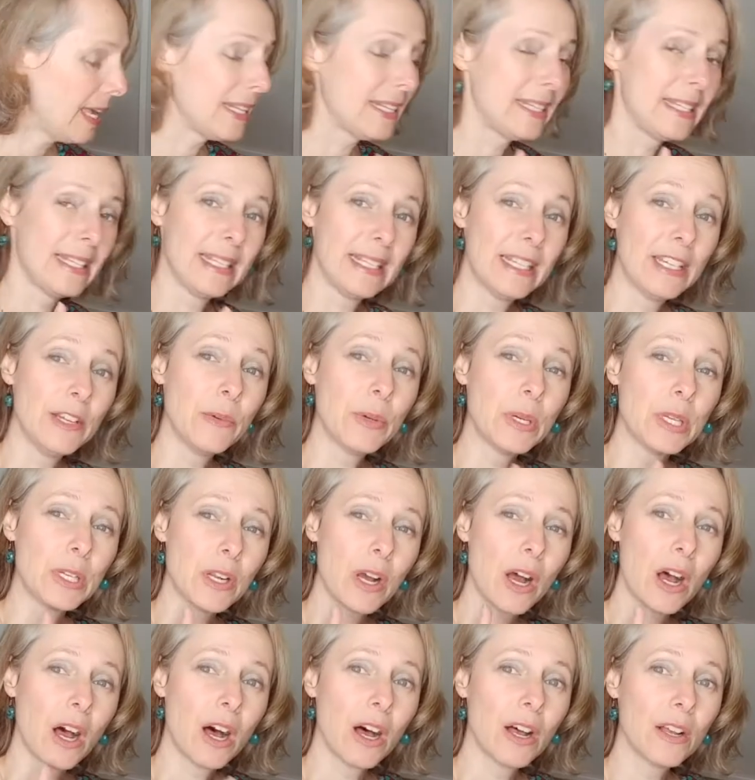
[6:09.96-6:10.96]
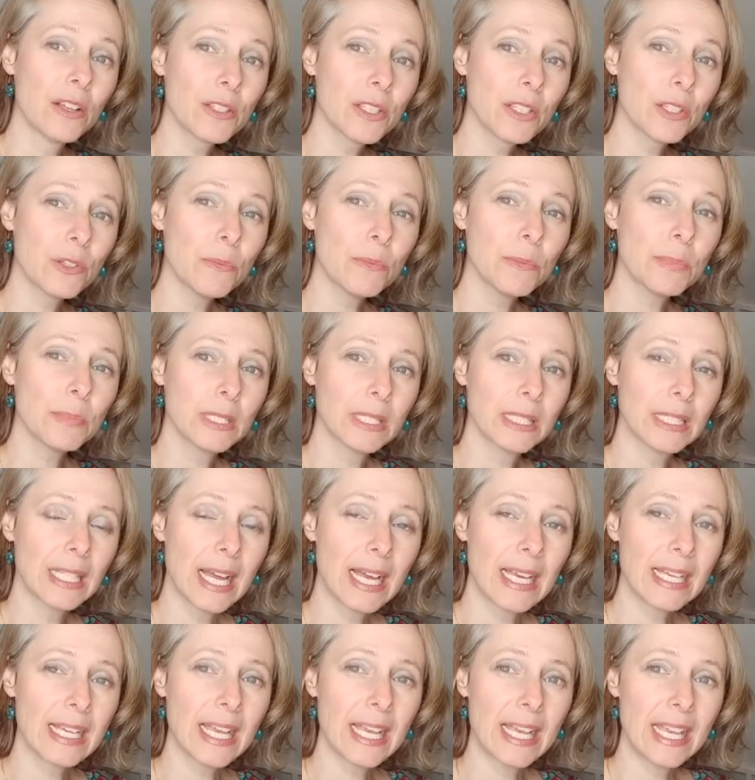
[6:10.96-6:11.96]
You can also plug
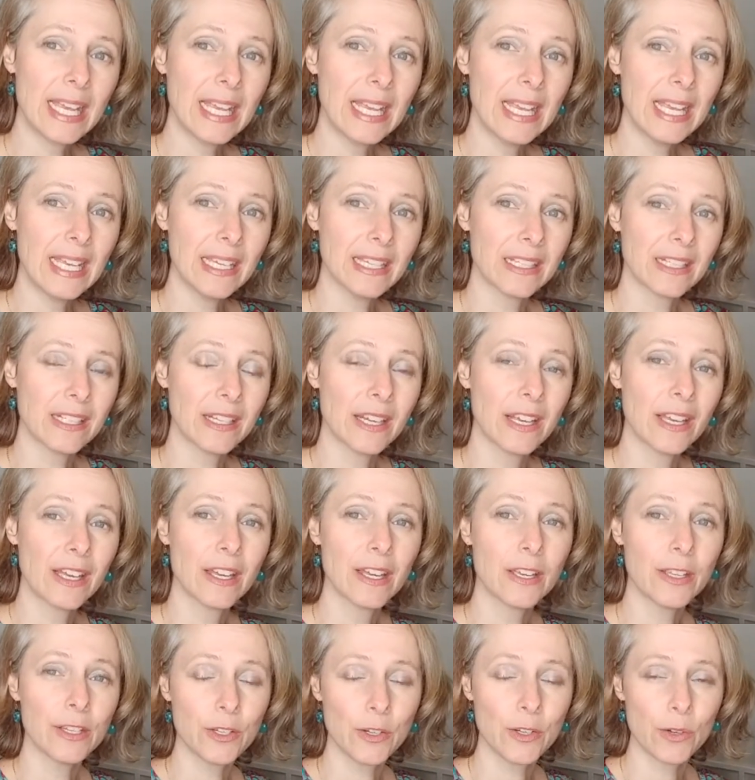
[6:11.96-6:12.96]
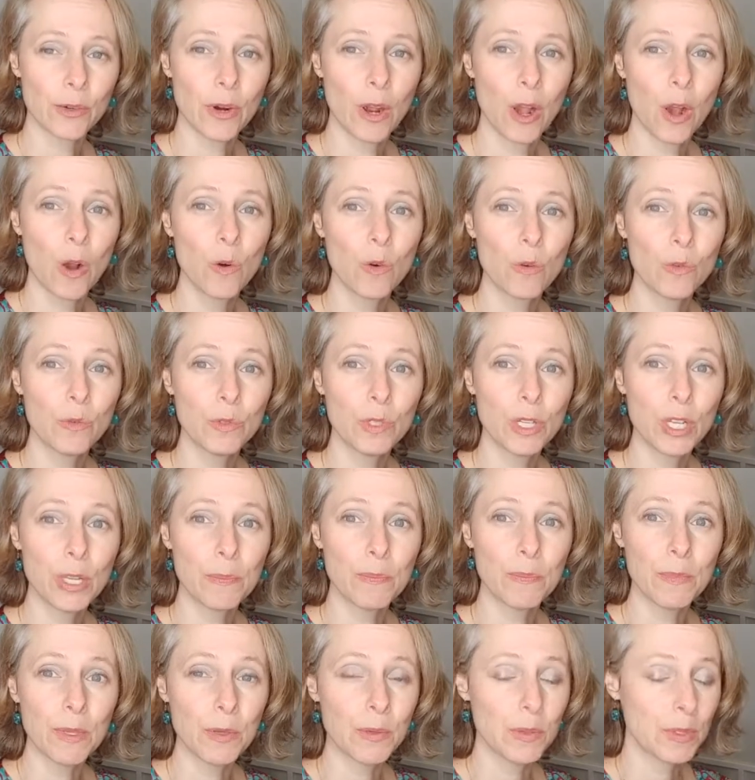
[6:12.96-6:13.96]
in your own
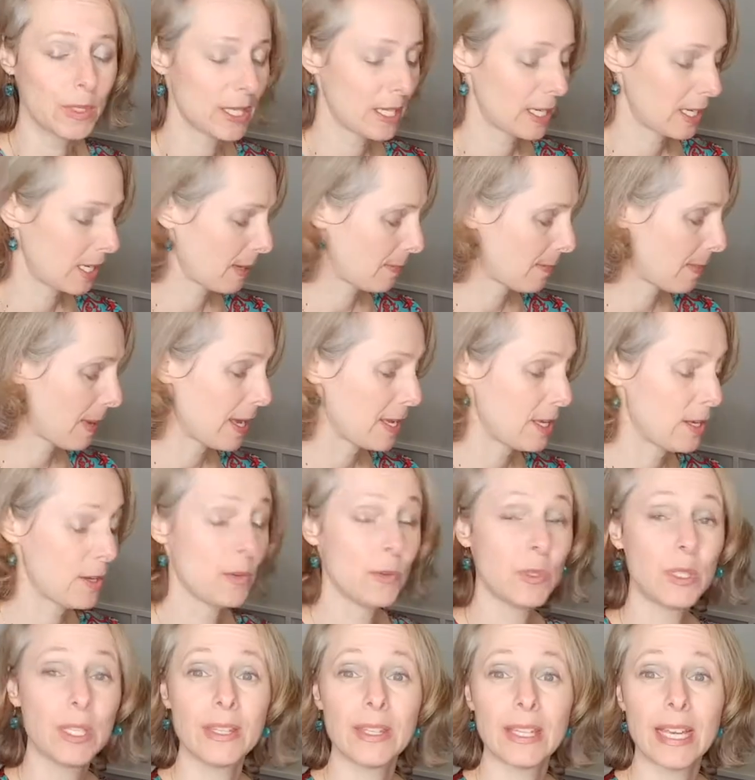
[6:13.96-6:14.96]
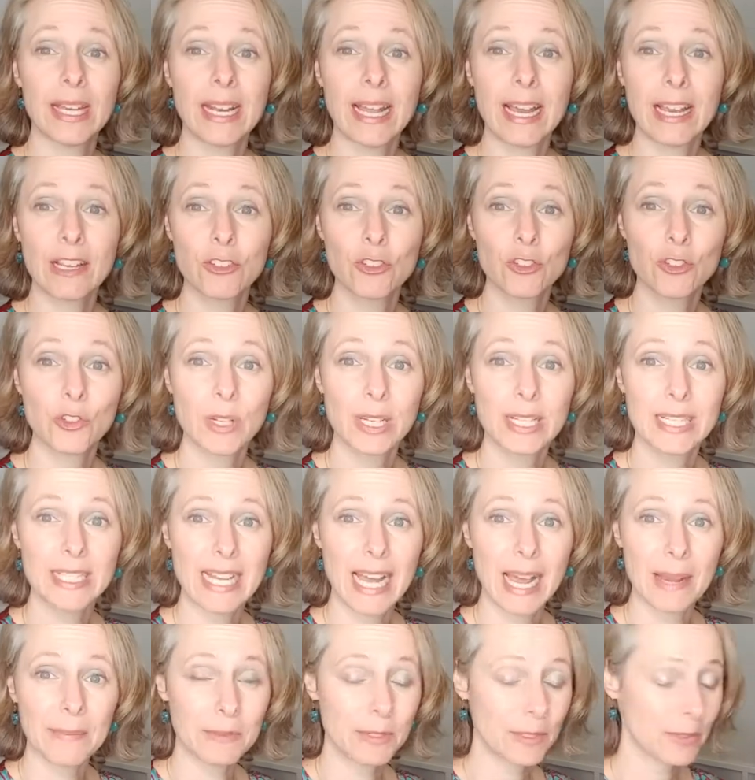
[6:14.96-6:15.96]
music by using that extra
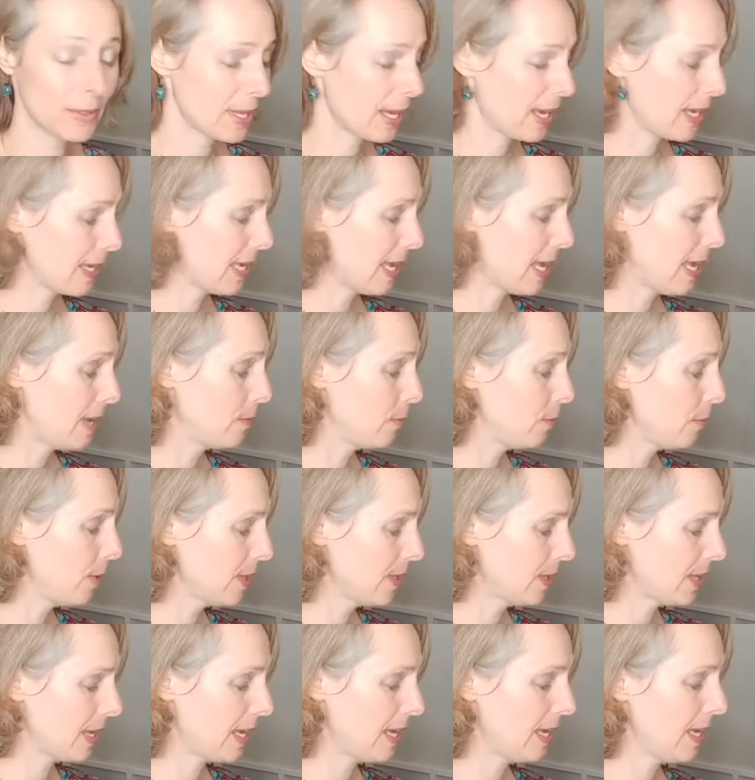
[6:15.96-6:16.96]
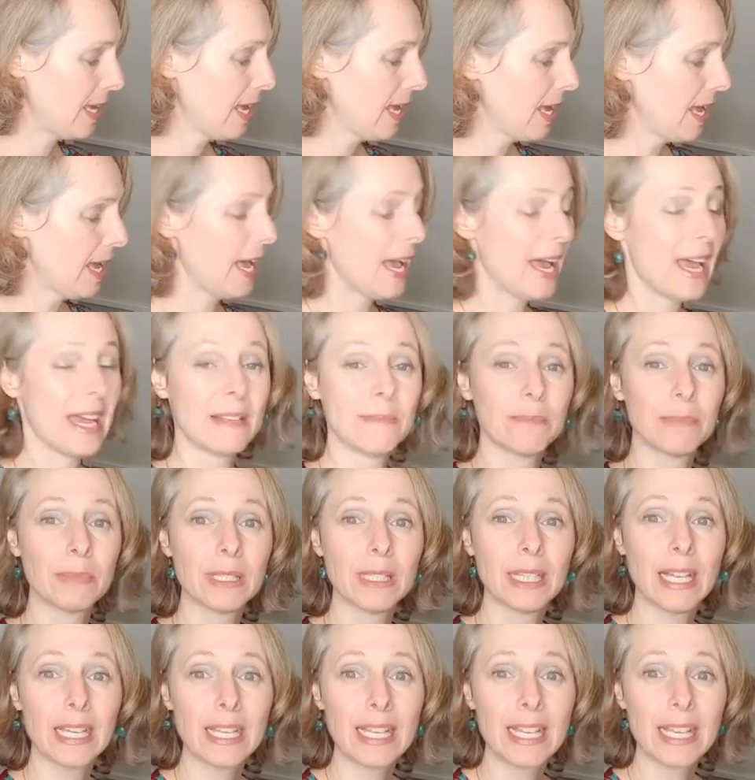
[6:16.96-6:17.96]
adapter that came with it and
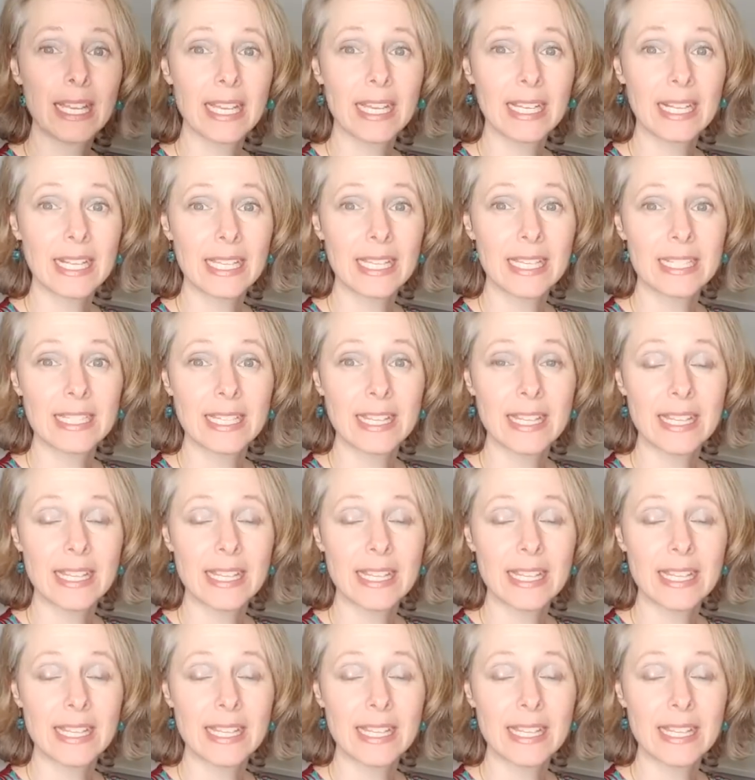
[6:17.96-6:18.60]
plugging it into the